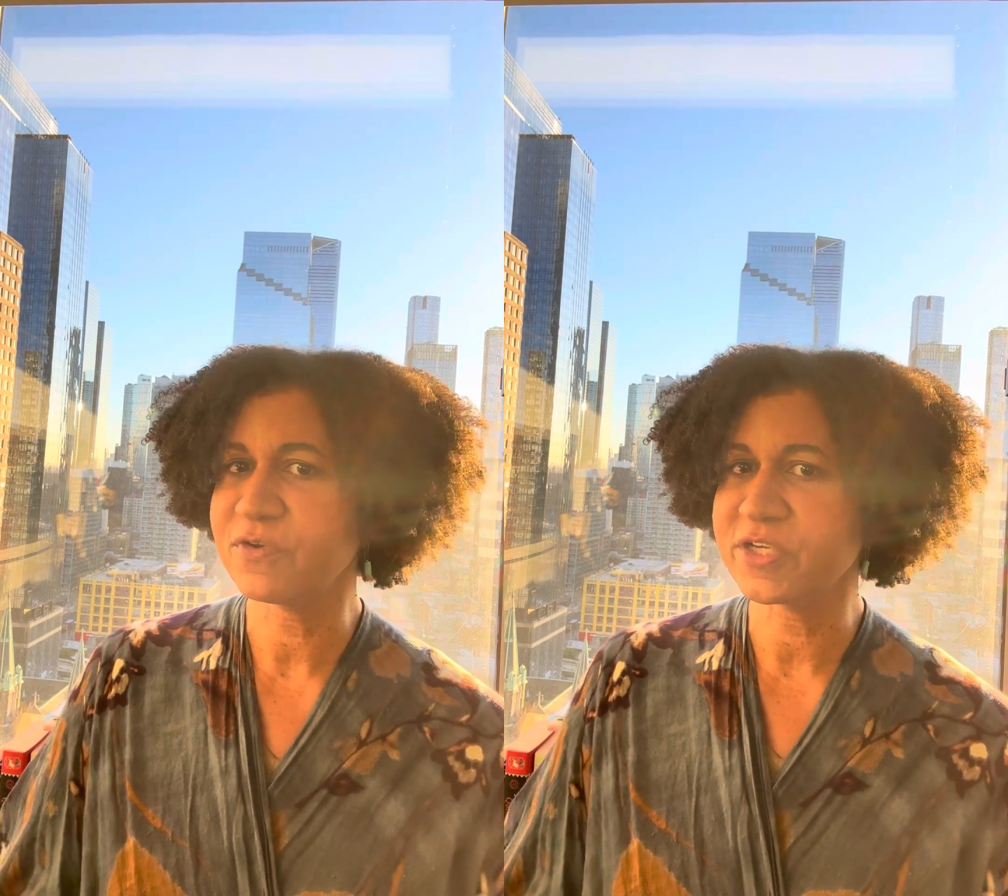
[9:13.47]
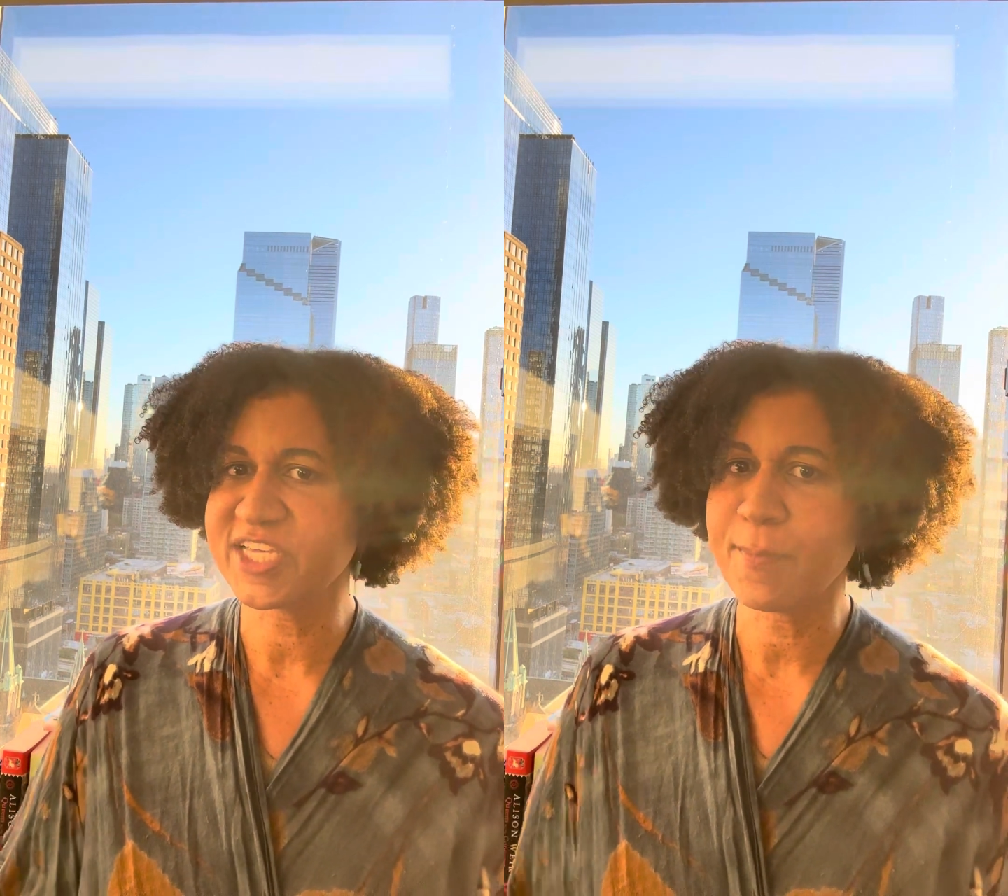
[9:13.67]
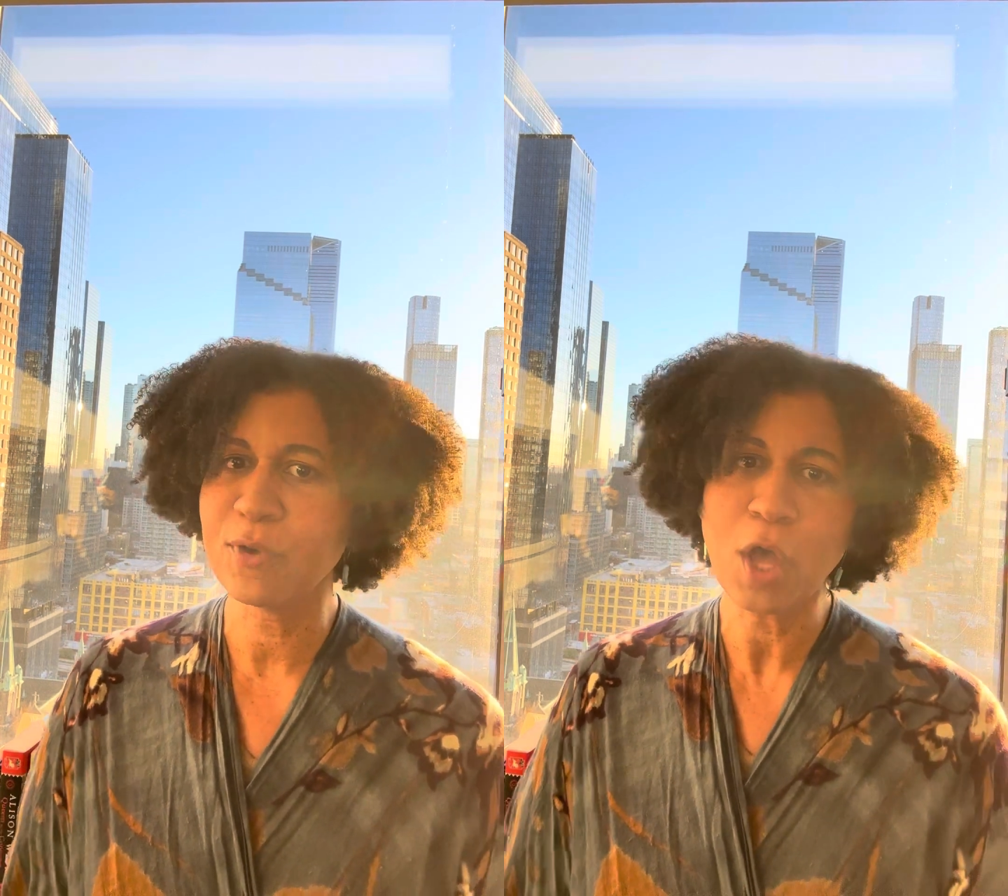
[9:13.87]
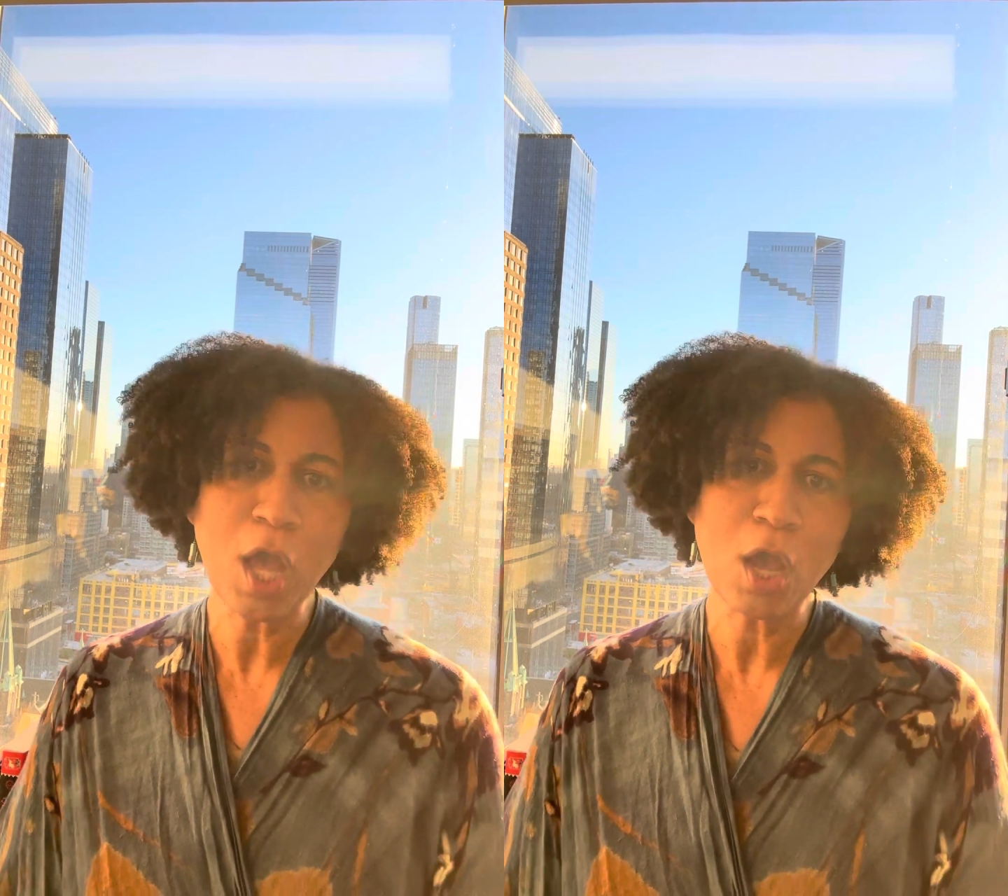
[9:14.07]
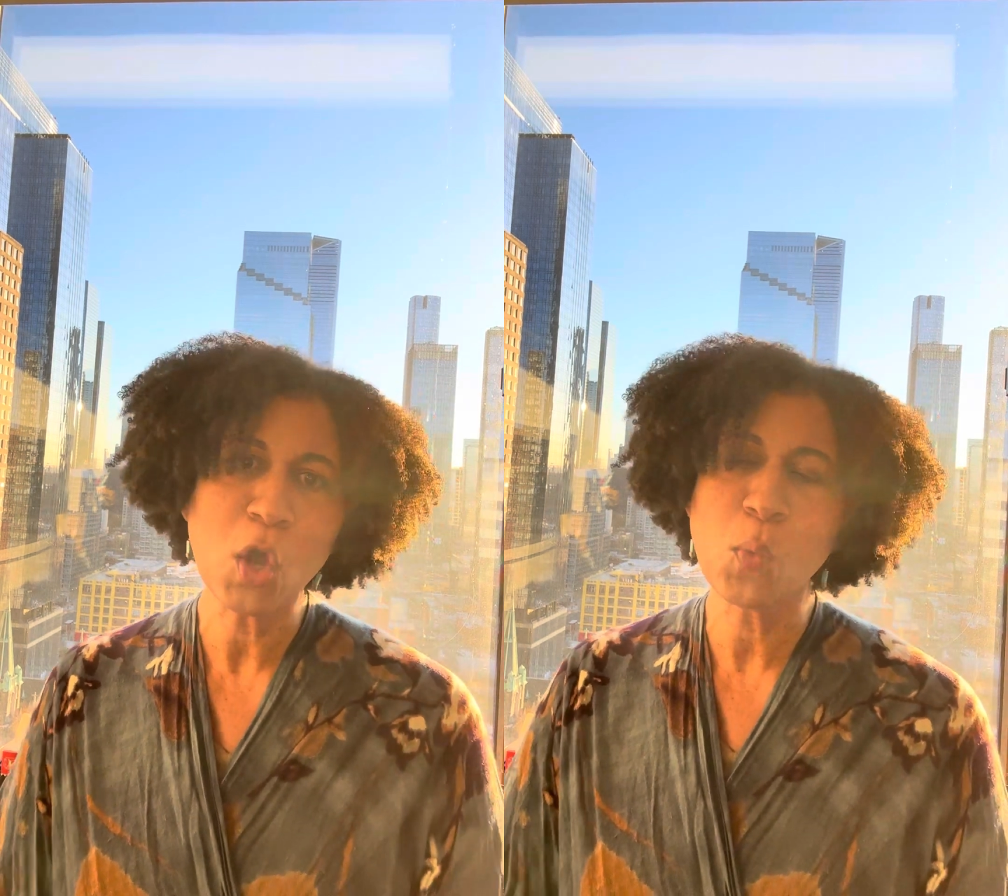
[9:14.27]
for example,
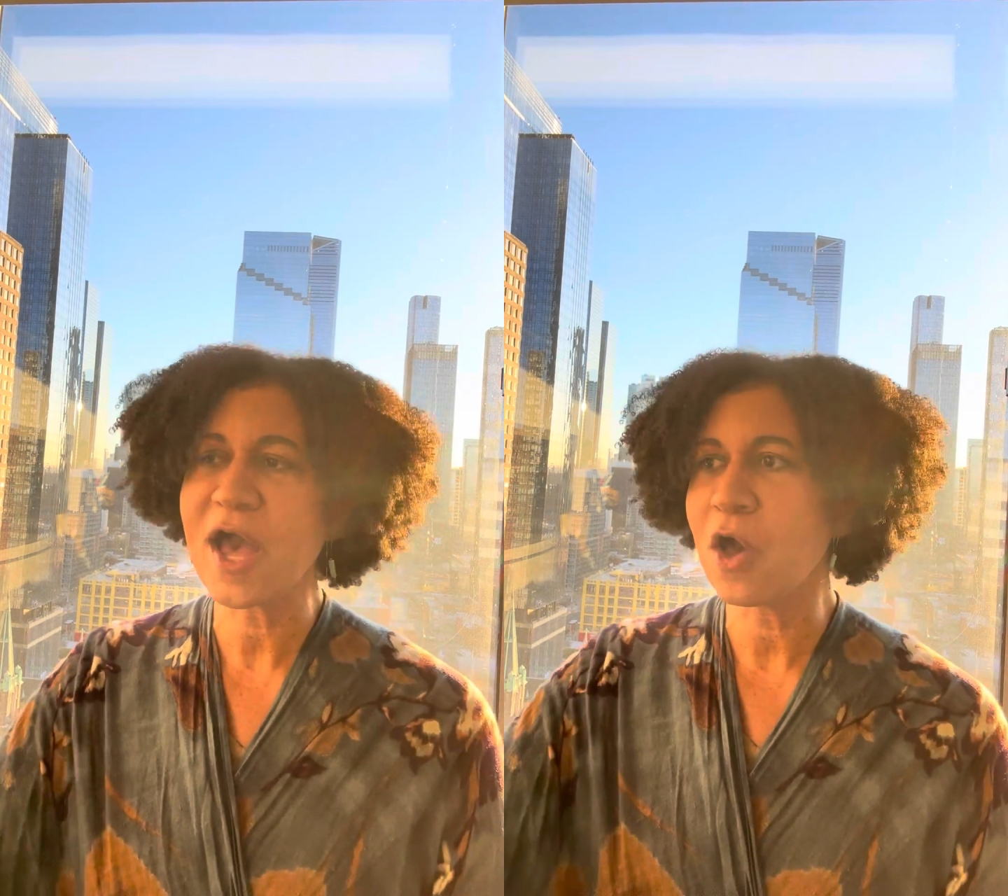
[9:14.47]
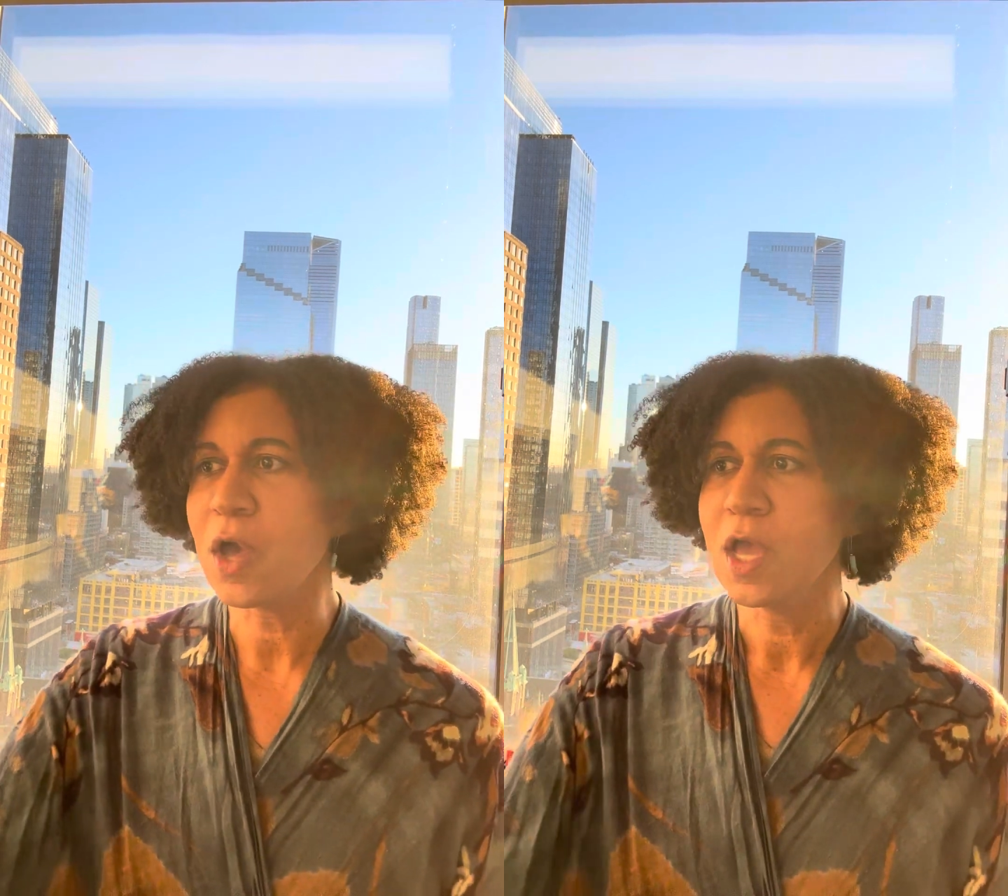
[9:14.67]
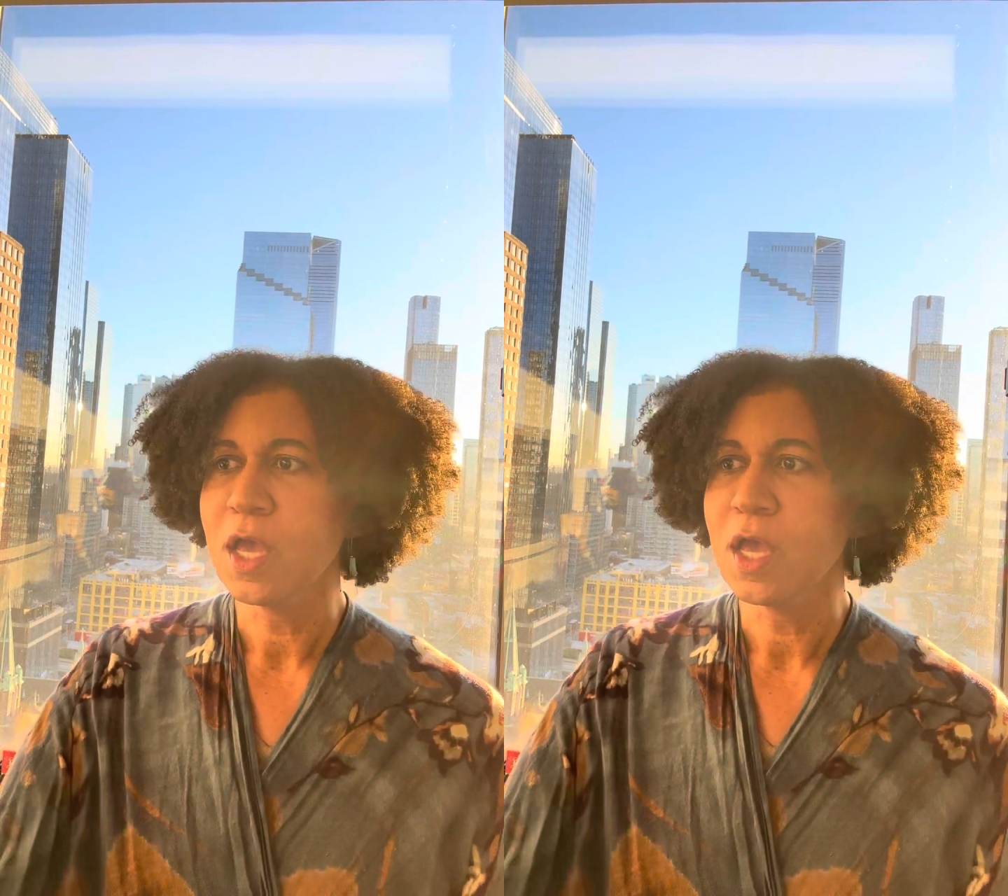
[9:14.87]
oh, well,